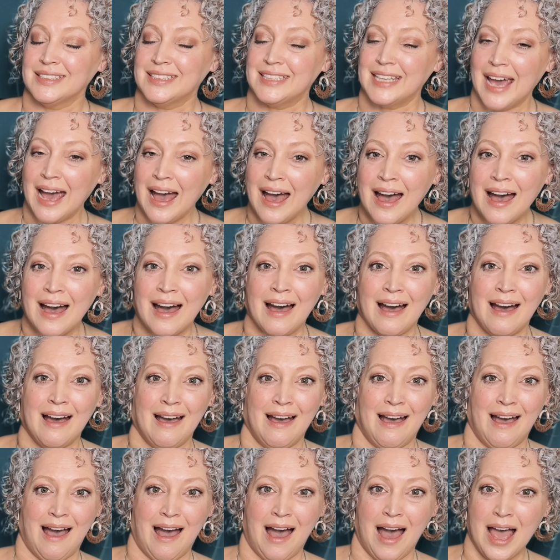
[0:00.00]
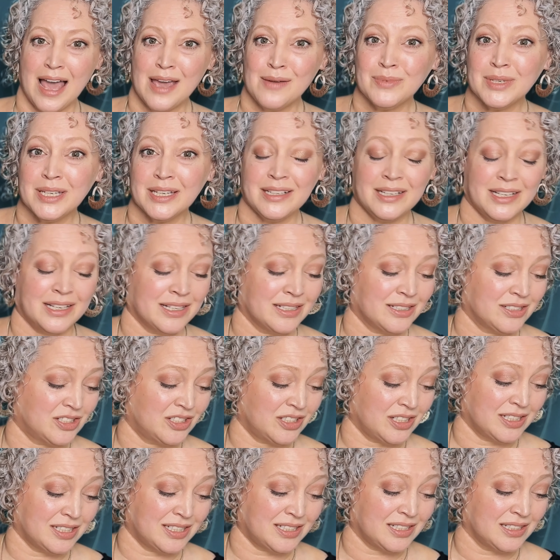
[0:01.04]
yeah, I'm going to
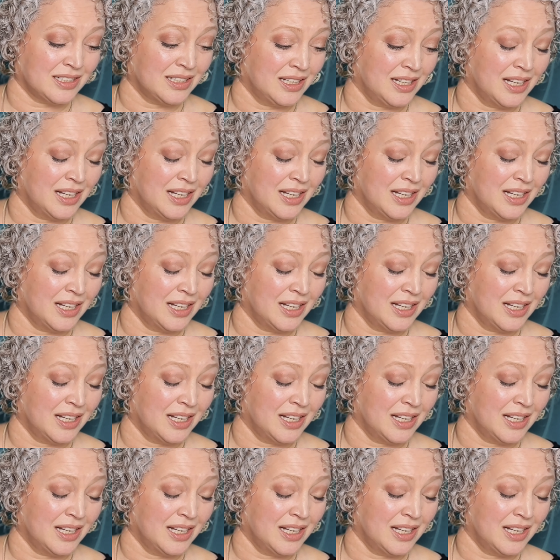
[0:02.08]
just